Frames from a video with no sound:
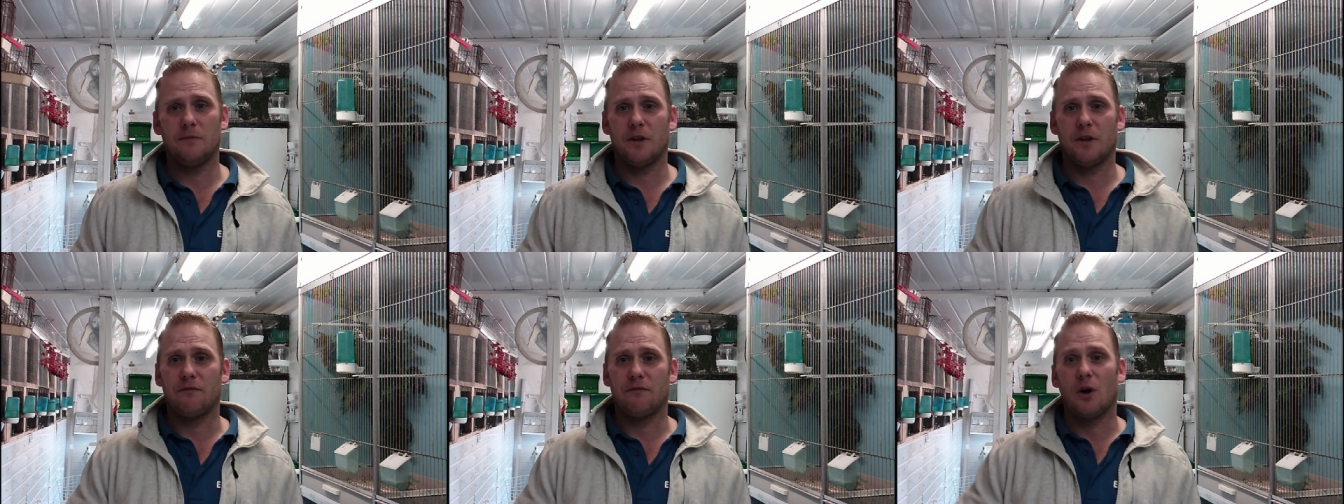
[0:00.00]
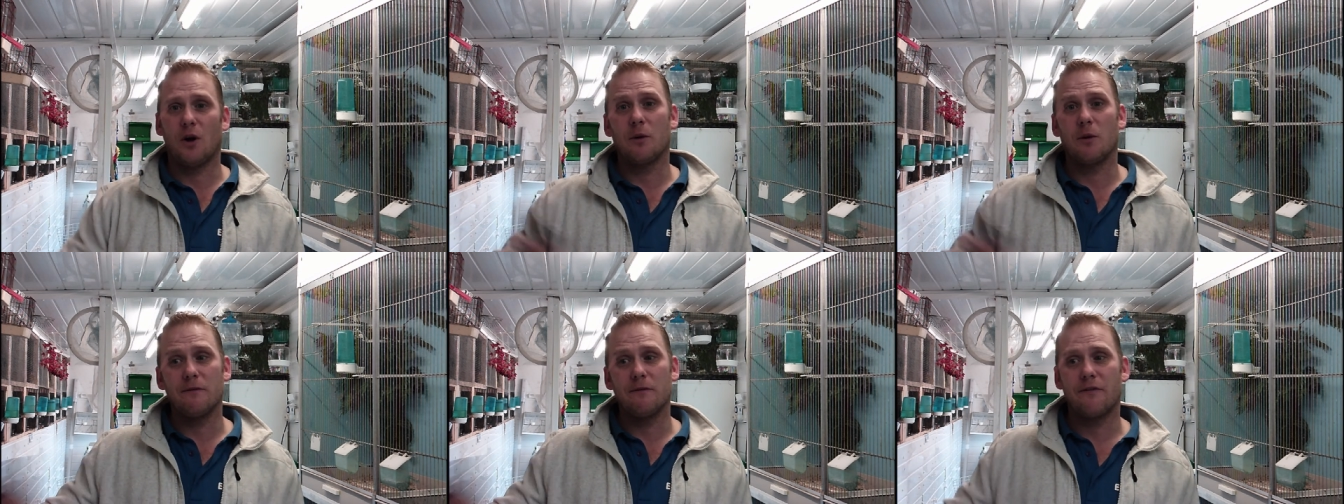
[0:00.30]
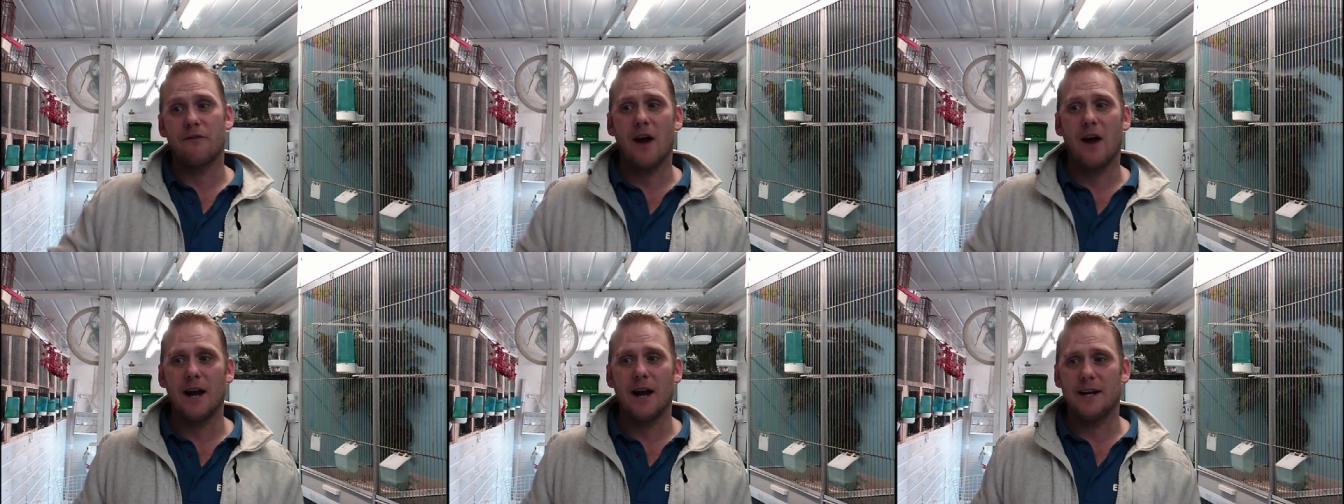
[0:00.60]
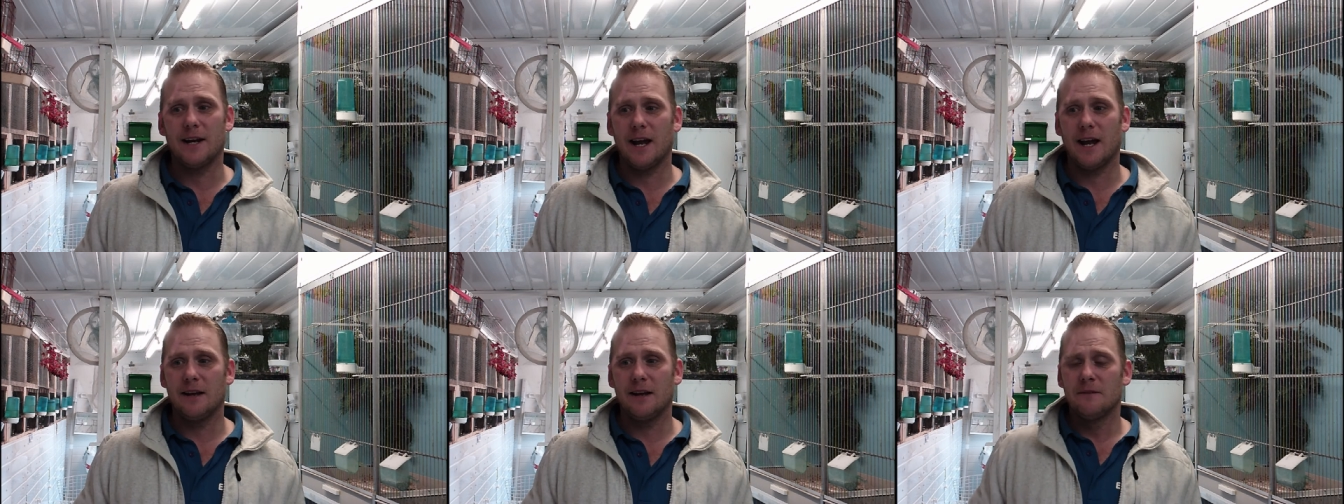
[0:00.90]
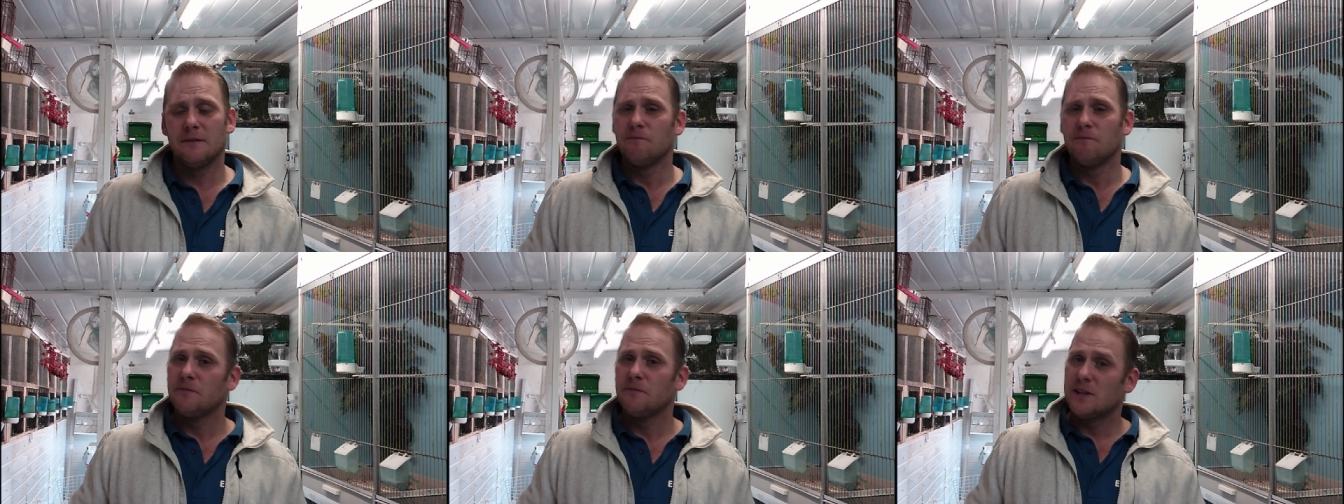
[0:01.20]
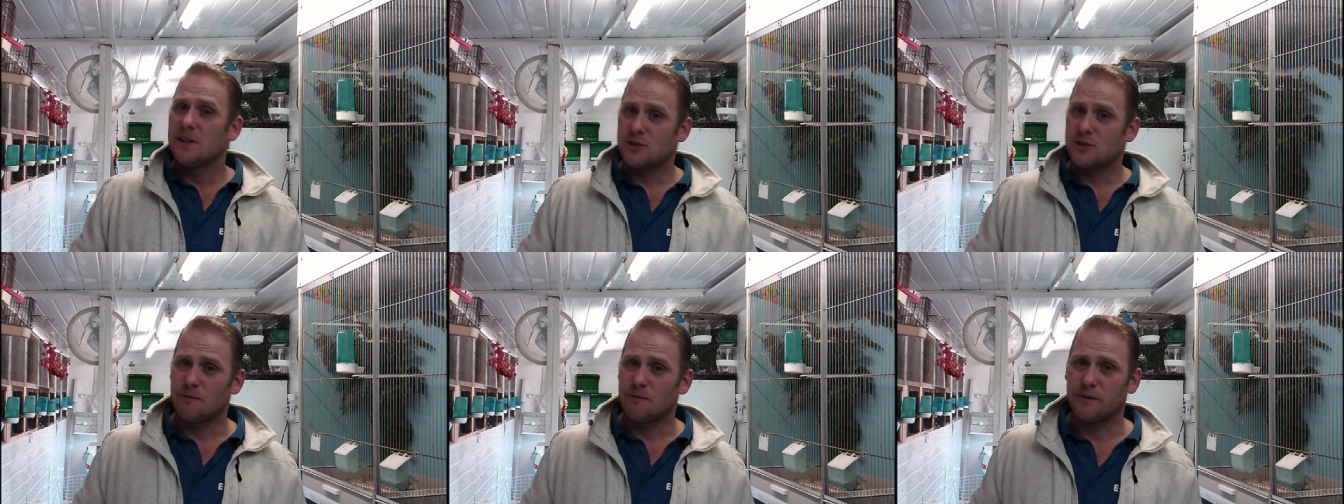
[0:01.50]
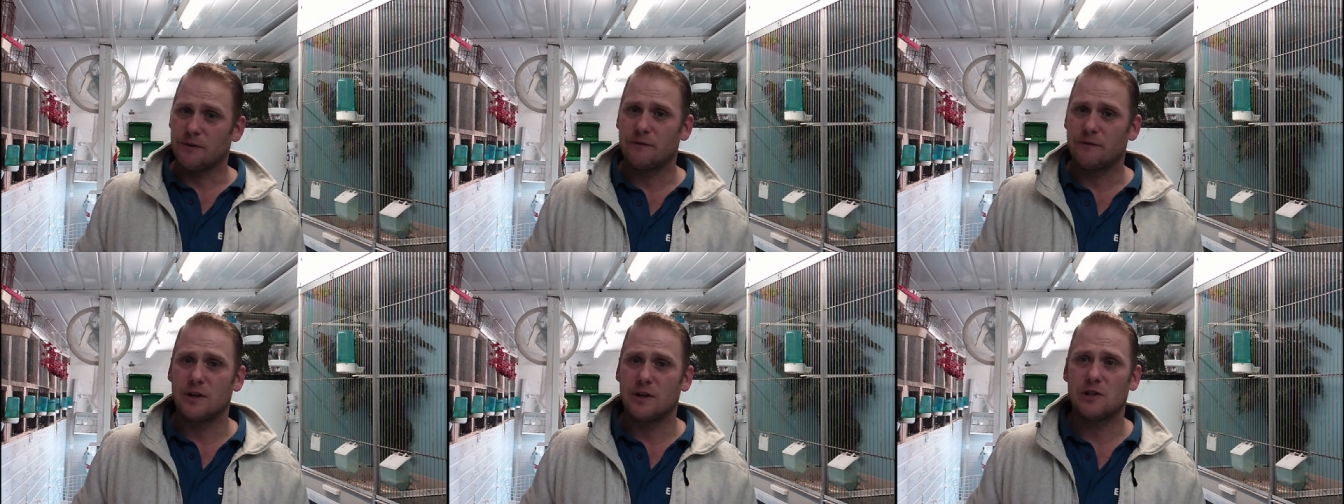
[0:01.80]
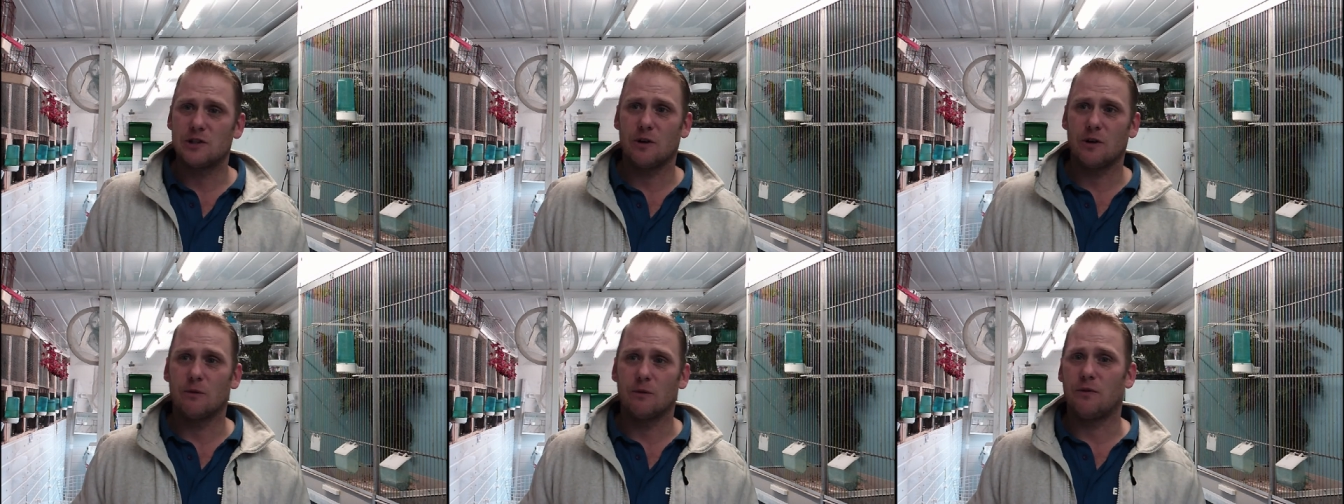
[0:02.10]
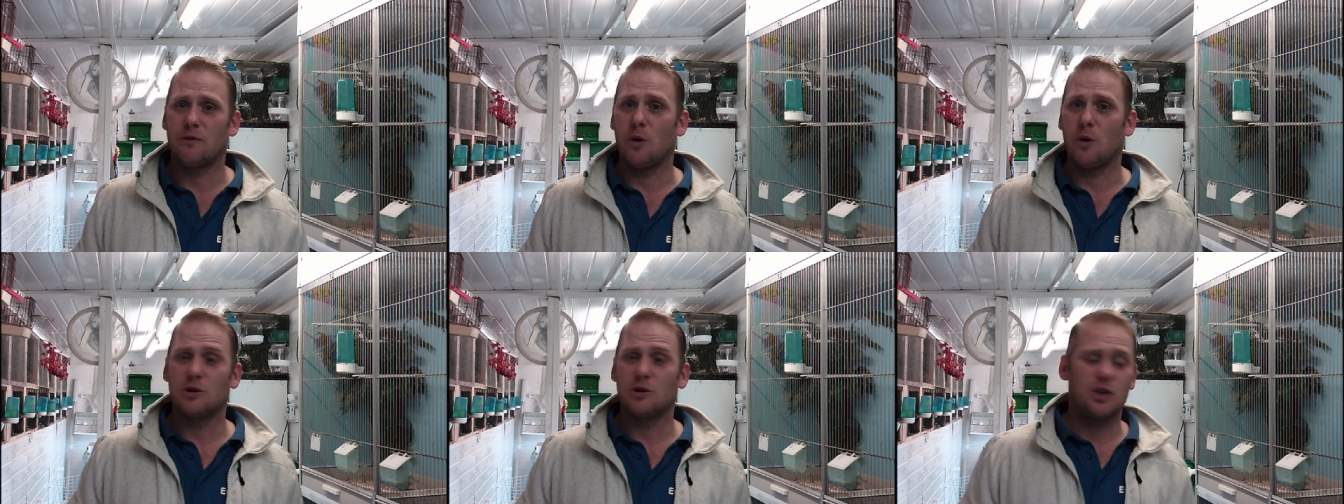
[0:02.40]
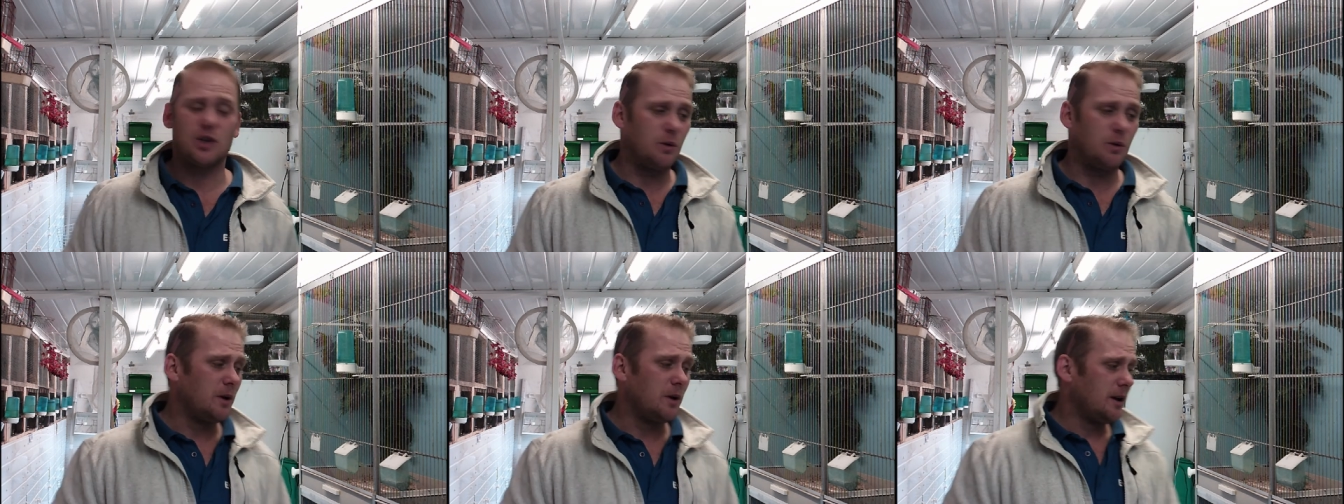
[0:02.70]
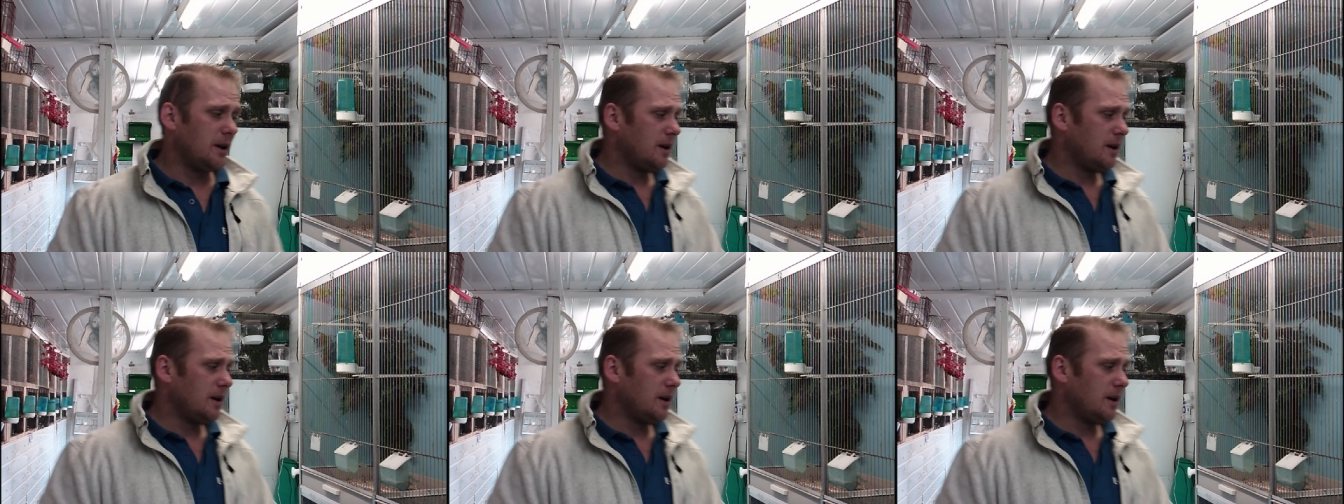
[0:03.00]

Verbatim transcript: the following Friday, something for you to look forward to,